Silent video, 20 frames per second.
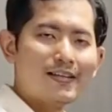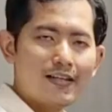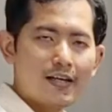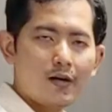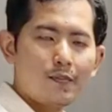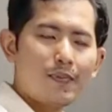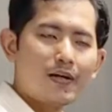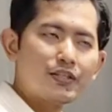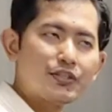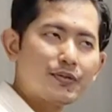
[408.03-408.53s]
hitting
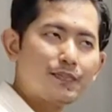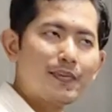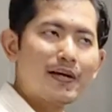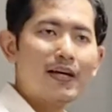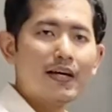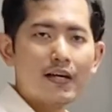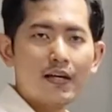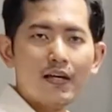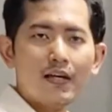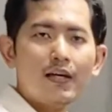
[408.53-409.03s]
the punching
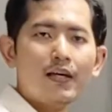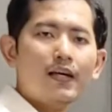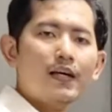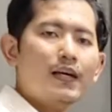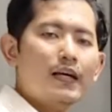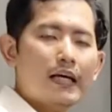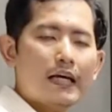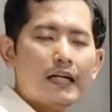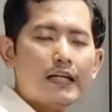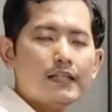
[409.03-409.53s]
bag,
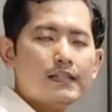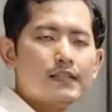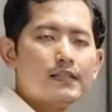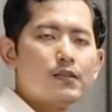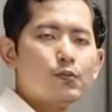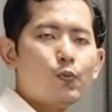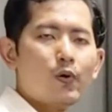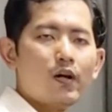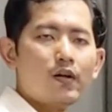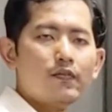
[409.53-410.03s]
it
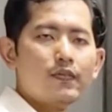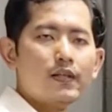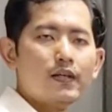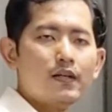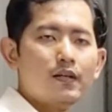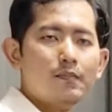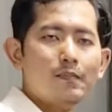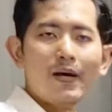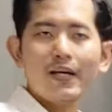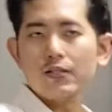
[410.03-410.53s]
is one of
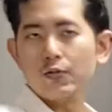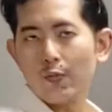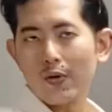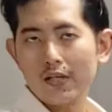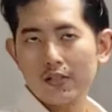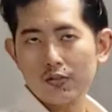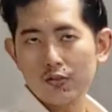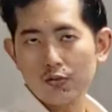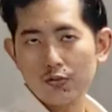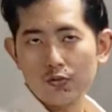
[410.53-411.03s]
the best
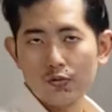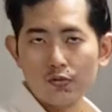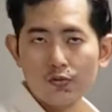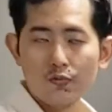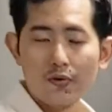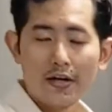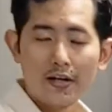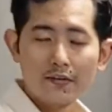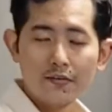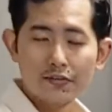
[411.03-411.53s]
ways to
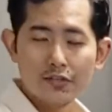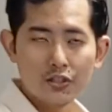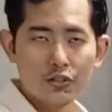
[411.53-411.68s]
relieve